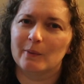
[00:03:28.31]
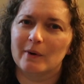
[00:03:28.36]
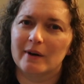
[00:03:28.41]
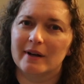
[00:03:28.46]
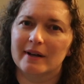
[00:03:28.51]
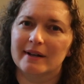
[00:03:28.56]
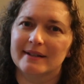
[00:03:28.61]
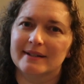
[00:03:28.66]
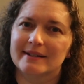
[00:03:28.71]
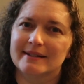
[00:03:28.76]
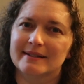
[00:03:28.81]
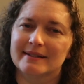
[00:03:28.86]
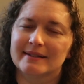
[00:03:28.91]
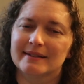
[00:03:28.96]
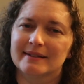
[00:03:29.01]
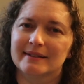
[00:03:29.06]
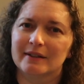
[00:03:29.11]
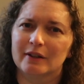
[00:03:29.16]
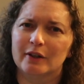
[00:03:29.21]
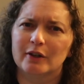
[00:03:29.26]
was,
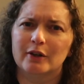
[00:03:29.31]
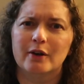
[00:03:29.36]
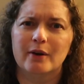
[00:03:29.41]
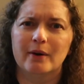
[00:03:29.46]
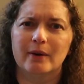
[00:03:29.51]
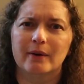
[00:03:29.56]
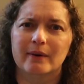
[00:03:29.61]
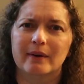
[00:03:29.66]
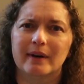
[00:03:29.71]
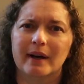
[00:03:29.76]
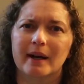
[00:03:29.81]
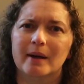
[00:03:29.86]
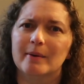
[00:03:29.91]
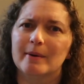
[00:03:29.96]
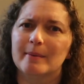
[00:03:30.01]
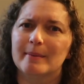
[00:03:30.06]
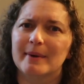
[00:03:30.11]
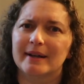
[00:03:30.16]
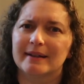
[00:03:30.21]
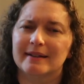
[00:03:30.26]
or no, I
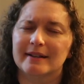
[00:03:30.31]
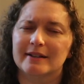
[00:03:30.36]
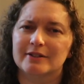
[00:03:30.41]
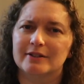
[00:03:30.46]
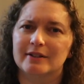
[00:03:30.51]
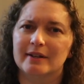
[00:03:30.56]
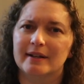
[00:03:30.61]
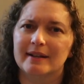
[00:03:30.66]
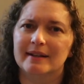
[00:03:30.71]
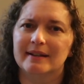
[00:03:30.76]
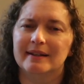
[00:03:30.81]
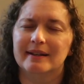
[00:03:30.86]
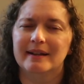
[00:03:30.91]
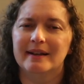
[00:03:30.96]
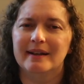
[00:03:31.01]
went back yesterday.